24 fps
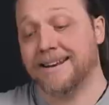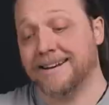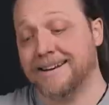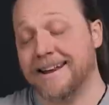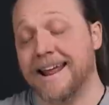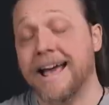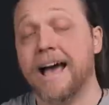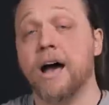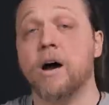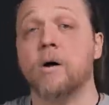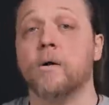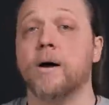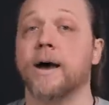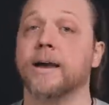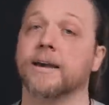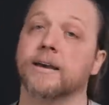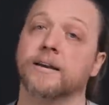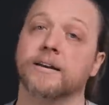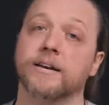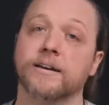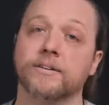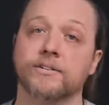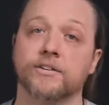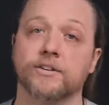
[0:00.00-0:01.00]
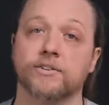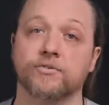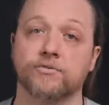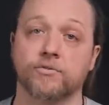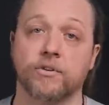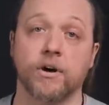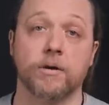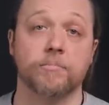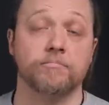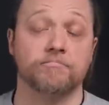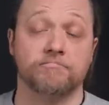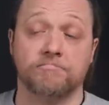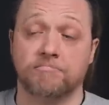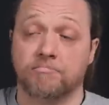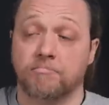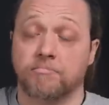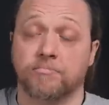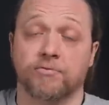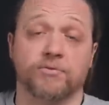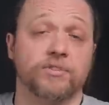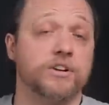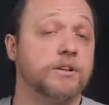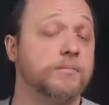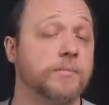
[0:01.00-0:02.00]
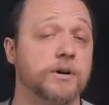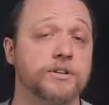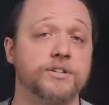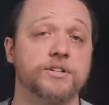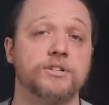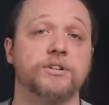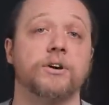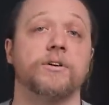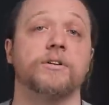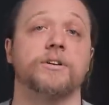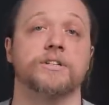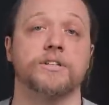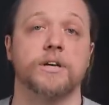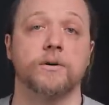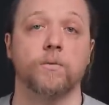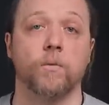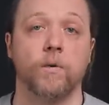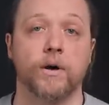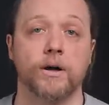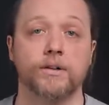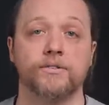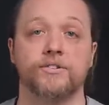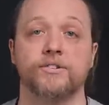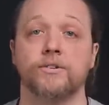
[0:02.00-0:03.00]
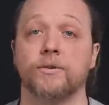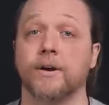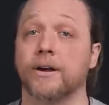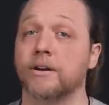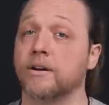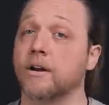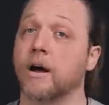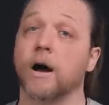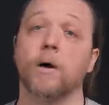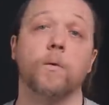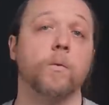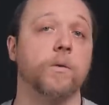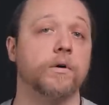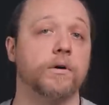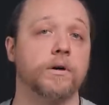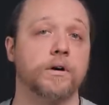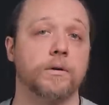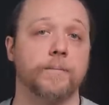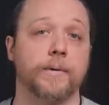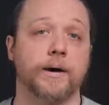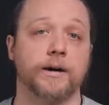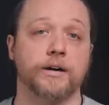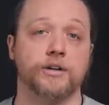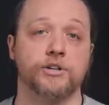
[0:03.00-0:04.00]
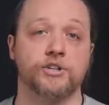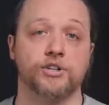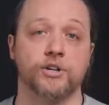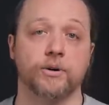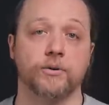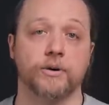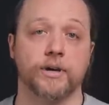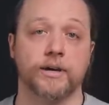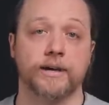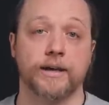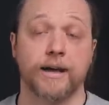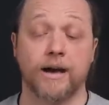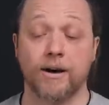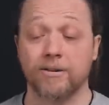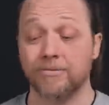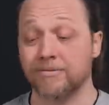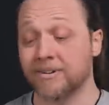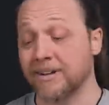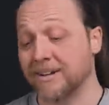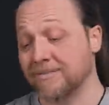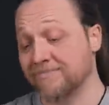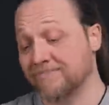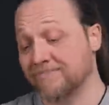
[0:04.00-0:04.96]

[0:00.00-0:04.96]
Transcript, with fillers: now I can hit the drum pretty much as hard as I want to and not worry about it choking out,